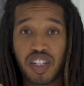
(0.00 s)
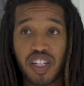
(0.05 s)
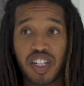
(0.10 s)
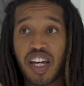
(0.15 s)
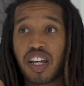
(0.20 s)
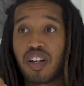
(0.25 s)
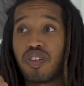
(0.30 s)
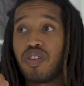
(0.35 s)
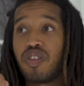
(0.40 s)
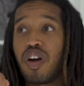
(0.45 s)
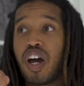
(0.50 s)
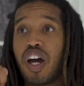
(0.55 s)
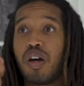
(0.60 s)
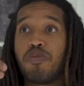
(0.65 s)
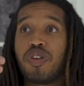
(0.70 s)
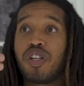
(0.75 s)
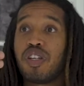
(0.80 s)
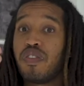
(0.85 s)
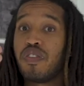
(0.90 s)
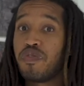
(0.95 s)
And I don't know how
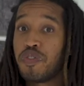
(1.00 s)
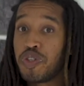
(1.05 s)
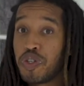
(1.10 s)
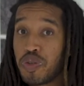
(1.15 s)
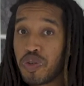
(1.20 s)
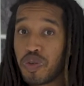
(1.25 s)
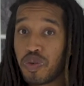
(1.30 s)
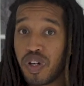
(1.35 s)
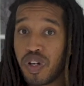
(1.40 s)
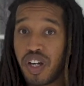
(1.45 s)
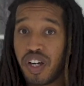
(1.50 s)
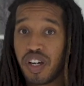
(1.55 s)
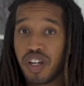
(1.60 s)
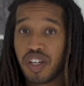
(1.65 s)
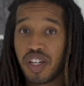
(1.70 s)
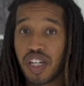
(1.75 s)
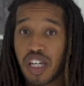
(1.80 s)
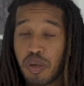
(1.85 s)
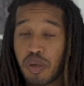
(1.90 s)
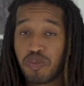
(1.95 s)
many of you
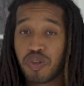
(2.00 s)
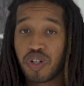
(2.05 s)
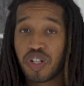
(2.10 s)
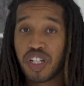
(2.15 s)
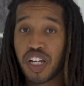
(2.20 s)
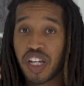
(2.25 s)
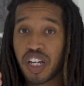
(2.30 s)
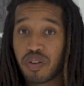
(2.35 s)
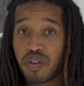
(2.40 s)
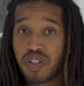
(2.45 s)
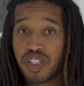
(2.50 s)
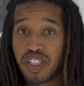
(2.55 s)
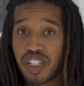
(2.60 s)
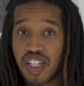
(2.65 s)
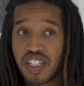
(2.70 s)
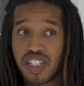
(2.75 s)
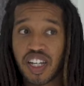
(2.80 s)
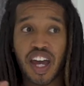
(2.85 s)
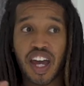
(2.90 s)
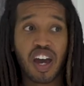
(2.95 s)
keep your ticket
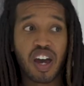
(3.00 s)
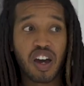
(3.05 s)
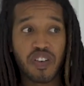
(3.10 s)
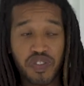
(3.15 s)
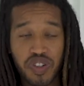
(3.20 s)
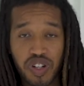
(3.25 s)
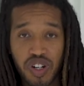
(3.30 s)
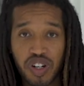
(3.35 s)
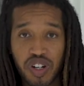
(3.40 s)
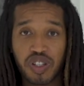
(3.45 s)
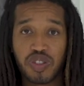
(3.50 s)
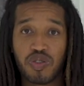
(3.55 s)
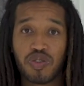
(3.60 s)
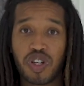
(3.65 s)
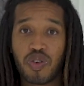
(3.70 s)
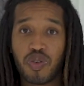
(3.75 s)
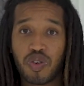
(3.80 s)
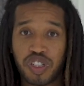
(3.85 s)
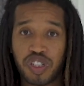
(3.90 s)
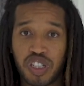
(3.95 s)
receipts after you
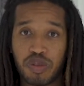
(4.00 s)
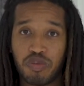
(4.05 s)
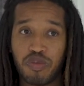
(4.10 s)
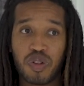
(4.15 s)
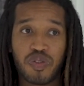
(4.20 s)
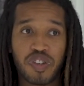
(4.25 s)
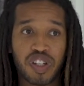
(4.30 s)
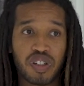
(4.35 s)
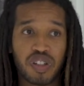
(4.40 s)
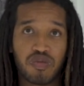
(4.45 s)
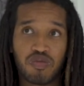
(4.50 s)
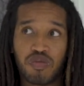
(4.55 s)
go see a movie,